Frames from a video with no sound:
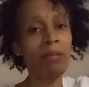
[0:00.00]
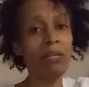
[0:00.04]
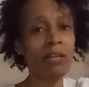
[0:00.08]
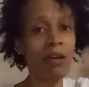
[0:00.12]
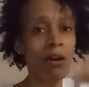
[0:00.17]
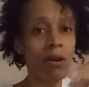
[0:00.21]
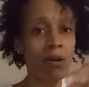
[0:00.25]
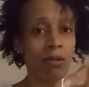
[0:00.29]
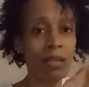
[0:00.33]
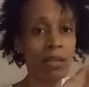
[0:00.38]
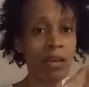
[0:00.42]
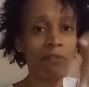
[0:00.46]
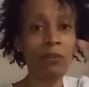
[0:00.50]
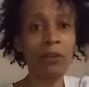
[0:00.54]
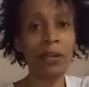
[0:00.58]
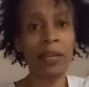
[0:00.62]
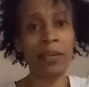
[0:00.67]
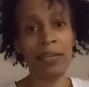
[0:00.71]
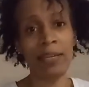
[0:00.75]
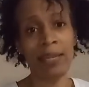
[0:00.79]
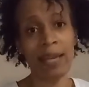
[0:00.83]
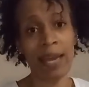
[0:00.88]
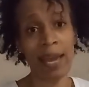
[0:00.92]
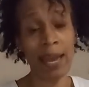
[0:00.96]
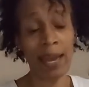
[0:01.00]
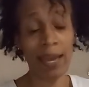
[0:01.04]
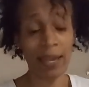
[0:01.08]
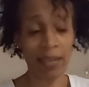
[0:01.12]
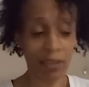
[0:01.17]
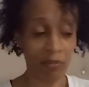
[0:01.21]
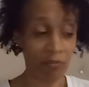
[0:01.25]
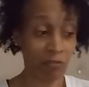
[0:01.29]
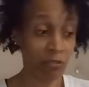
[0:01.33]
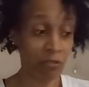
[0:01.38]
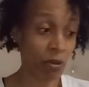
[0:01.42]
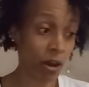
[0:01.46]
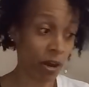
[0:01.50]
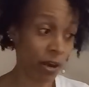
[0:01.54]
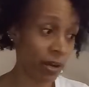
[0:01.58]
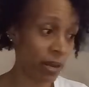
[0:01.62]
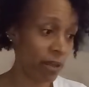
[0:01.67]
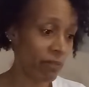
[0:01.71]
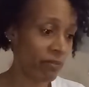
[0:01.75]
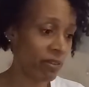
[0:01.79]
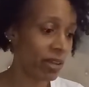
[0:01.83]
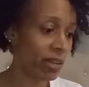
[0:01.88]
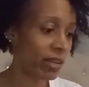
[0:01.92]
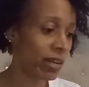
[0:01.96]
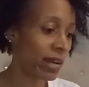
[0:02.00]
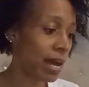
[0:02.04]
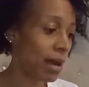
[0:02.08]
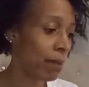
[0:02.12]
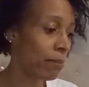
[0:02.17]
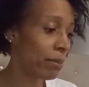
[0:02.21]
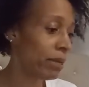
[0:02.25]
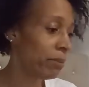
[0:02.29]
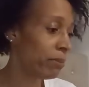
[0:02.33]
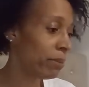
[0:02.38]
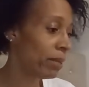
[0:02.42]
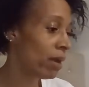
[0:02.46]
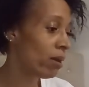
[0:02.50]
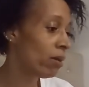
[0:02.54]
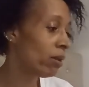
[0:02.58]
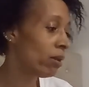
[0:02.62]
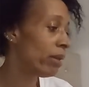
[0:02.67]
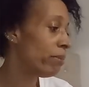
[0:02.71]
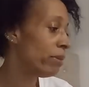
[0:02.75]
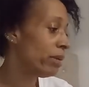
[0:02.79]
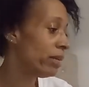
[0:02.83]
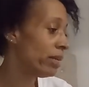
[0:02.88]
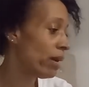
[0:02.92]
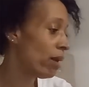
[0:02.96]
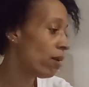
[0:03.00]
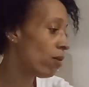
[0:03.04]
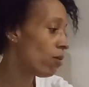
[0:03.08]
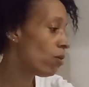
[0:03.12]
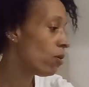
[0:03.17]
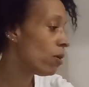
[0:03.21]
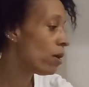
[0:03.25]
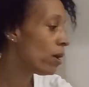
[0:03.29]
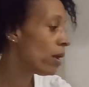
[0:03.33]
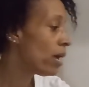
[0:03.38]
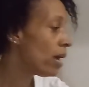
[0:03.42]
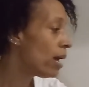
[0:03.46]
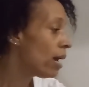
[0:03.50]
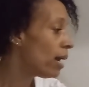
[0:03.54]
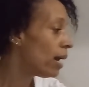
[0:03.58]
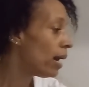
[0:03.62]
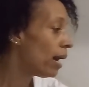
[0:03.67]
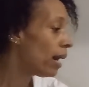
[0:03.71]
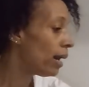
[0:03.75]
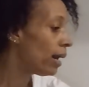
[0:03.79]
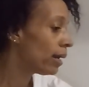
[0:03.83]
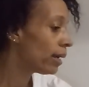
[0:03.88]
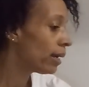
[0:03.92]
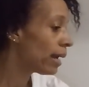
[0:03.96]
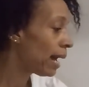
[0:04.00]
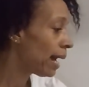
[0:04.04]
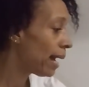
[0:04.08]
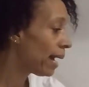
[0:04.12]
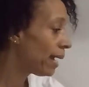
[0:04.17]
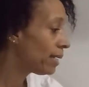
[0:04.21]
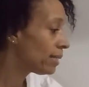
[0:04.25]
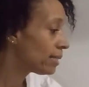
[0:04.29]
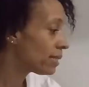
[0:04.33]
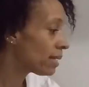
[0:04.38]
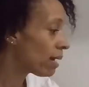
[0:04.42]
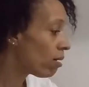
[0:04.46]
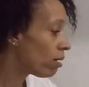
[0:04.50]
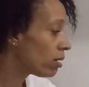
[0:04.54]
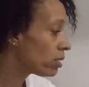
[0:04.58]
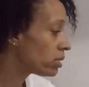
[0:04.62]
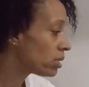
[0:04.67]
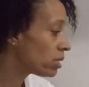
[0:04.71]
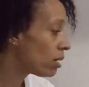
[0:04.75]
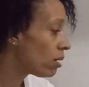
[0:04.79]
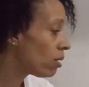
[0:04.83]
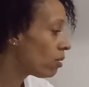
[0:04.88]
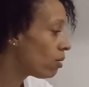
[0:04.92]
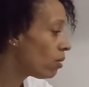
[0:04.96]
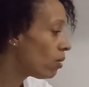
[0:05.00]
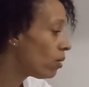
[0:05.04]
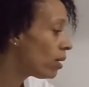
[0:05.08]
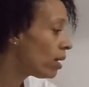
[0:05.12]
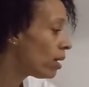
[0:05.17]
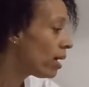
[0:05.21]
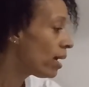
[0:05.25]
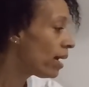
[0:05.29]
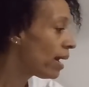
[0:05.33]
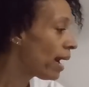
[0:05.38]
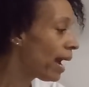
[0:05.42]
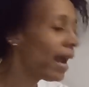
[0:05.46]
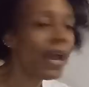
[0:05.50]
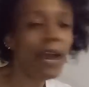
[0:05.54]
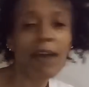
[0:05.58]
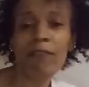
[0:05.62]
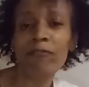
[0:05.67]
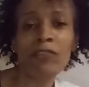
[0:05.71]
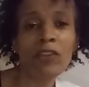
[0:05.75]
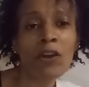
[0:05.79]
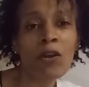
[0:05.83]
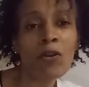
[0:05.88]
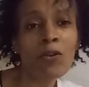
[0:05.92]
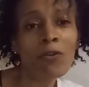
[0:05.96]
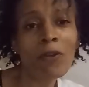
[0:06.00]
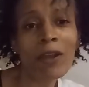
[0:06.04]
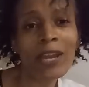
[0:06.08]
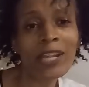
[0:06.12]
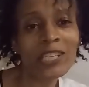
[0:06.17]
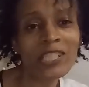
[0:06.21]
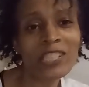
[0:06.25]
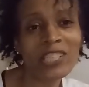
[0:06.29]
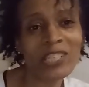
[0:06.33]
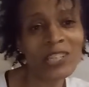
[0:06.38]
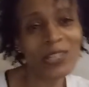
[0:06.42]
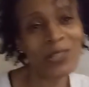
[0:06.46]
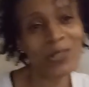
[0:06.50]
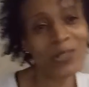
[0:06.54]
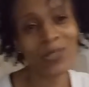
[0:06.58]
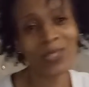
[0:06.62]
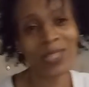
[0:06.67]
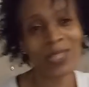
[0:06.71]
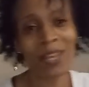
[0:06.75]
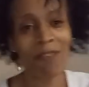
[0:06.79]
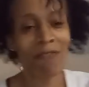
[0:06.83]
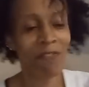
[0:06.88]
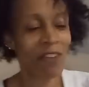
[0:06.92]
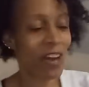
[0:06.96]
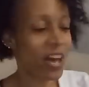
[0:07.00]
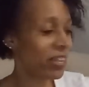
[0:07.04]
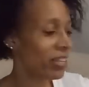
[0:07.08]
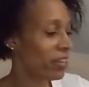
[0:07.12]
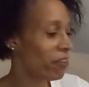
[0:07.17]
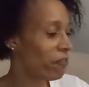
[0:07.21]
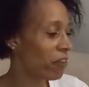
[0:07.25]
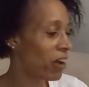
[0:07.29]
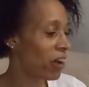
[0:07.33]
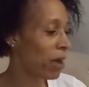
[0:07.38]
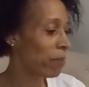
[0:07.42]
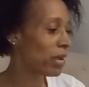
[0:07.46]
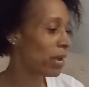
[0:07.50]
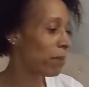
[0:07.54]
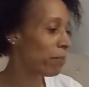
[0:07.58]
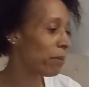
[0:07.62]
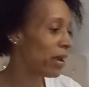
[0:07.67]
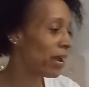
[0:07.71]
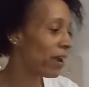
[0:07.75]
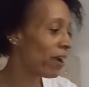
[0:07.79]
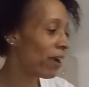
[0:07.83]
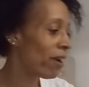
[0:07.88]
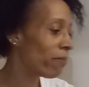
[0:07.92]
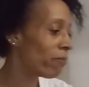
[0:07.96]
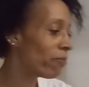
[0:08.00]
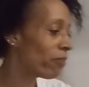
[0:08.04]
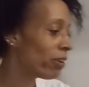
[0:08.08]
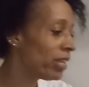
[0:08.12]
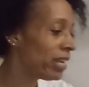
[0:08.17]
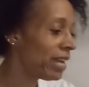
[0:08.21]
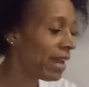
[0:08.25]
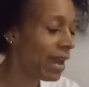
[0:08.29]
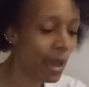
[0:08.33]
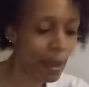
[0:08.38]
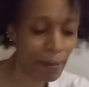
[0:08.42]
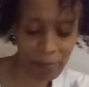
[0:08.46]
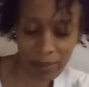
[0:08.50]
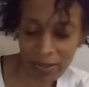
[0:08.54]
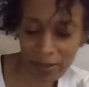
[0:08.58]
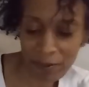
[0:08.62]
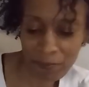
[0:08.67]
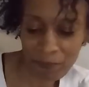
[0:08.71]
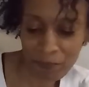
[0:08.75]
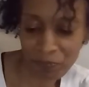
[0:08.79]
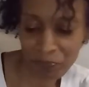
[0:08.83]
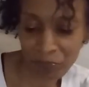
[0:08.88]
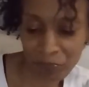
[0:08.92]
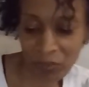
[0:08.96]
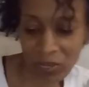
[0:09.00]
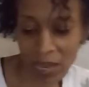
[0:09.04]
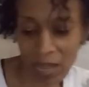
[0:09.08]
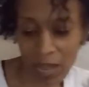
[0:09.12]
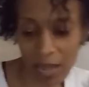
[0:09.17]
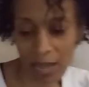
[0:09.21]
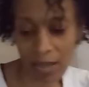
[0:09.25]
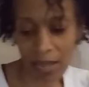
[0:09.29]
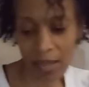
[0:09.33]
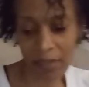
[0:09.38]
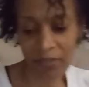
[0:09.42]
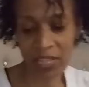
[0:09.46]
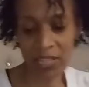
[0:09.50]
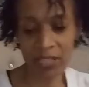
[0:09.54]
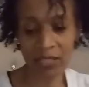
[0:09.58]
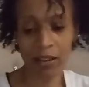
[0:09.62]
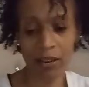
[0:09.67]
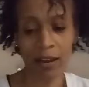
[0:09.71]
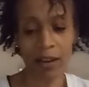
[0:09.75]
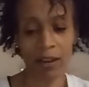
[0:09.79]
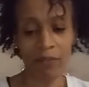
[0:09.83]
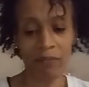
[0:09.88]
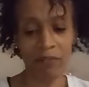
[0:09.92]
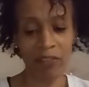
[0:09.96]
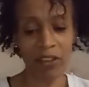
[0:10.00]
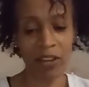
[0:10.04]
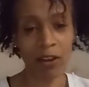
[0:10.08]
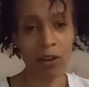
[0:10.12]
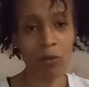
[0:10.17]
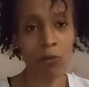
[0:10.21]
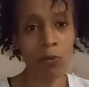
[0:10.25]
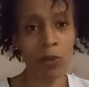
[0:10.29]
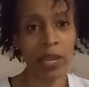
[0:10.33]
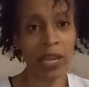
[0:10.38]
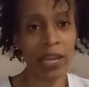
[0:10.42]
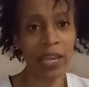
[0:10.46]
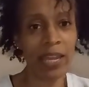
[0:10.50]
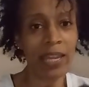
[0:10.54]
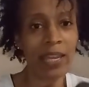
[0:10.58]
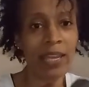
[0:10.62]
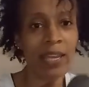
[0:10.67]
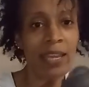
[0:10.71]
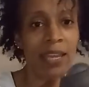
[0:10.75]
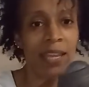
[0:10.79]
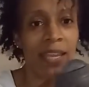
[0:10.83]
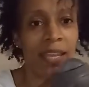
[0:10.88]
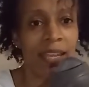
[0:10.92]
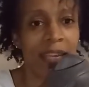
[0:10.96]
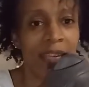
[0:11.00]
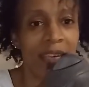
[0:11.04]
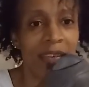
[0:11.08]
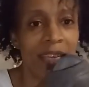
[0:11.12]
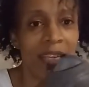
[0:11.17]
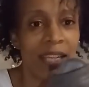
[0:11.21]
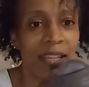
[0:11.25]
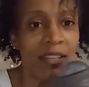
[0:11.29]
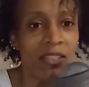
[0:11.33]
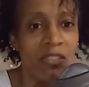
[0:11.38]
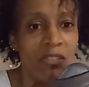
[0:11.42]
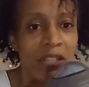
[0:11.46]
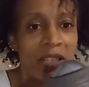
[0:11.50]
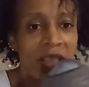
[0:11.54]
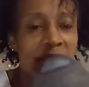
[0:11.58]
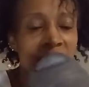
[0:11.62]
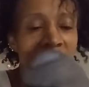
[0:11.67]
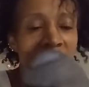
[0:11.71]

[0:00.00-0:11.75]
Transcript: me know Level 99 if you heard of it. Comment below, let me know. Guys, also, I have no gray shoes. Finally found me a pair, I'm really happy. These are Bare Wing, as you can